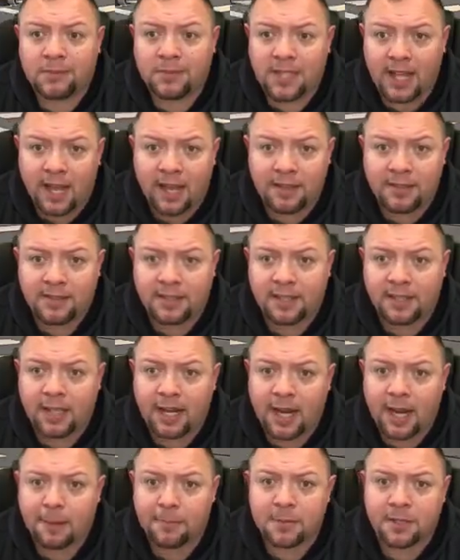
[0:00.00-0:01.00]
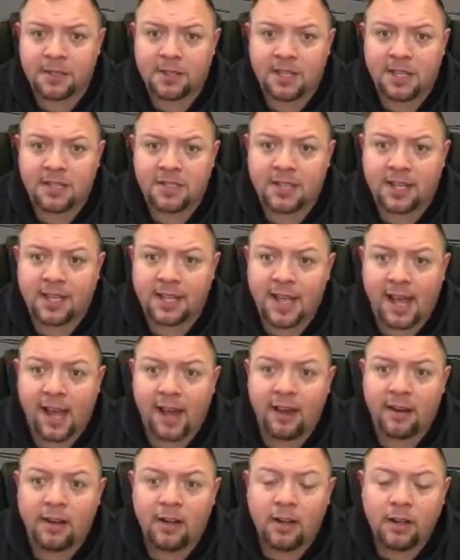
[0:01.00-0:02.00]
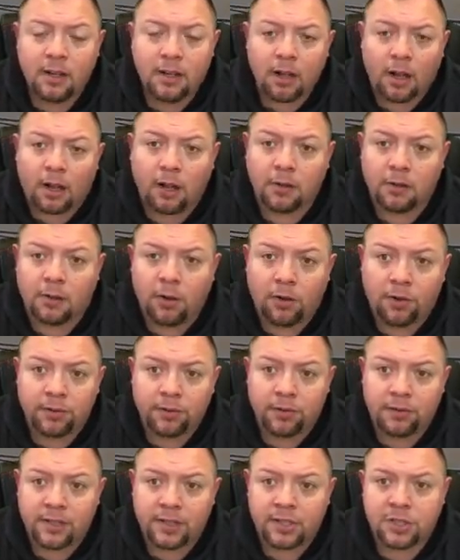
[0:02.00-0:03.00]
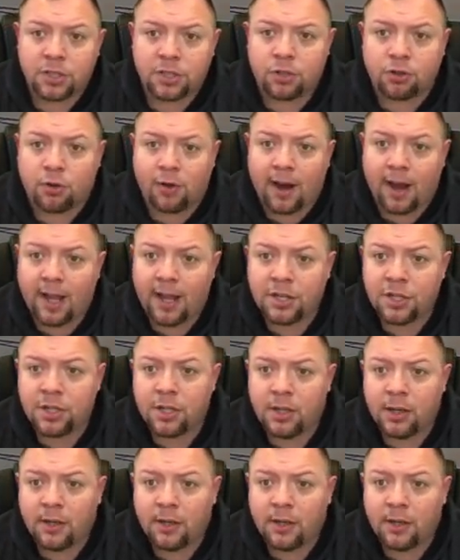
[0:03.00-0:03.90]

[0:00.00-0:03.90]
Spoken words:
tents and camps and things like that along this stretch,